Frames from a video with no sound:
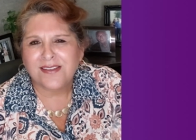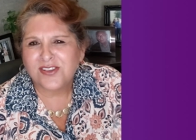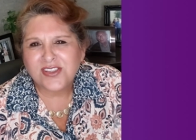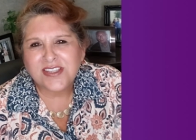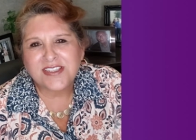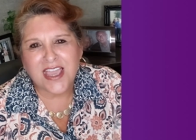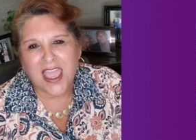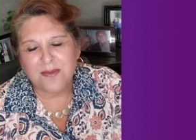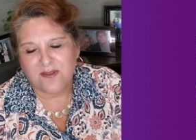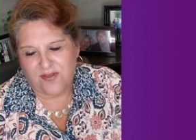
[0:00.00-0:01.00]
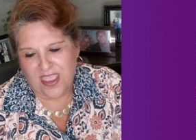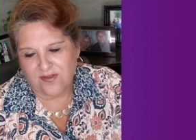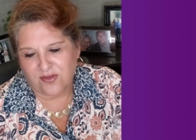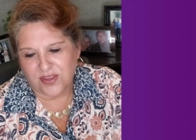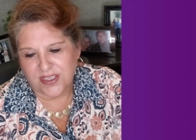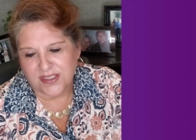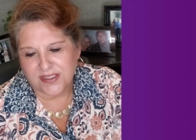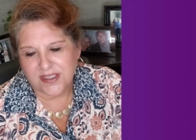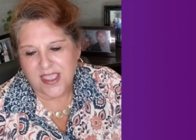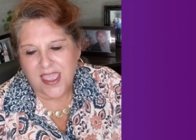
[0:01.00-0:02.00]
just a time of
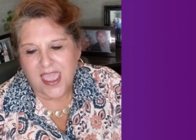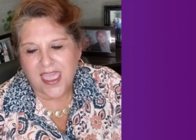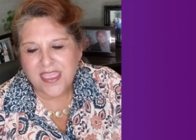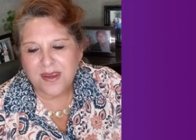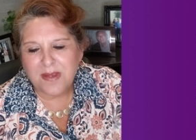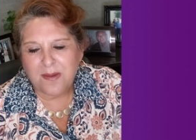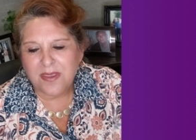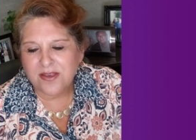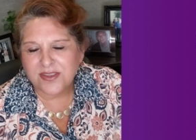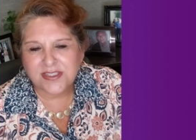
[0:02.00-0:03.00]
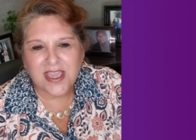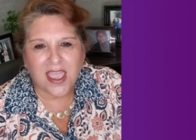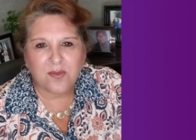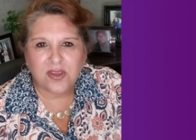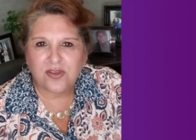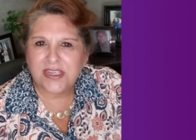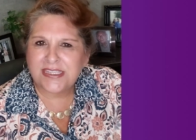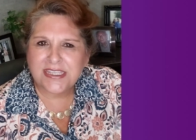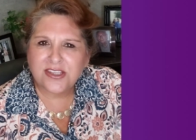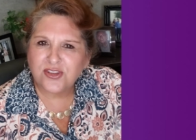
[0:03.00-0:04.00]
thankfulness. And then maybe there's a time when you
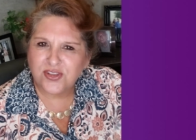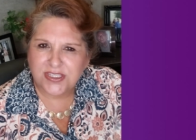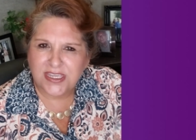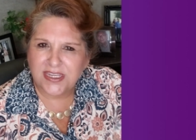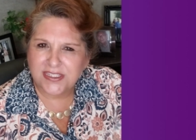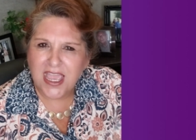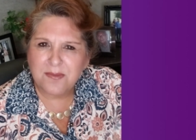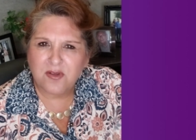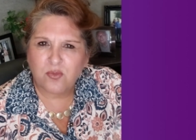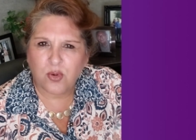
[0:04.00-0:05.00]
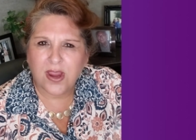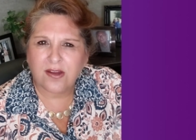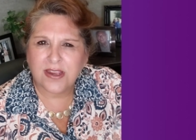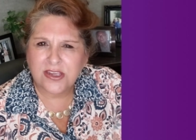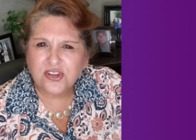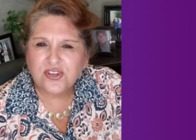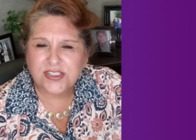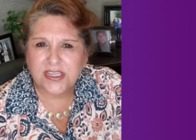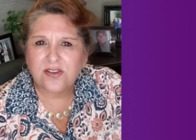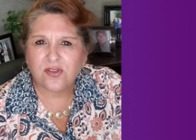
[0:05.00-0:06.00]
need to intercede, a time of prayer to
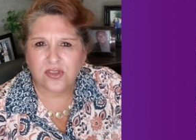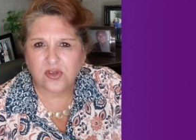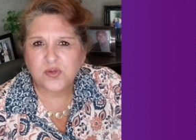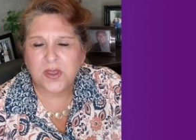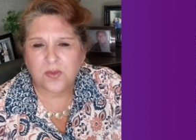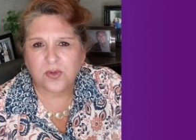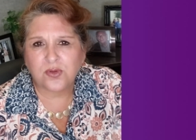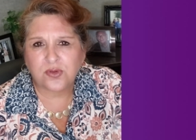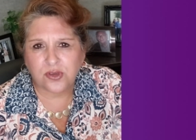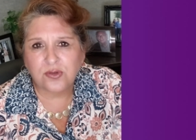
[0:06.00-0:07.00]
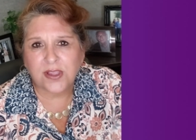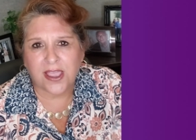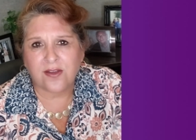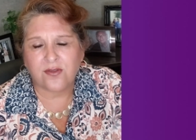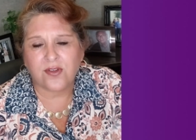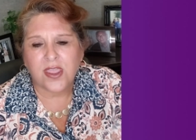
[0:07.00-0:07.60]
intercede for those people who you love,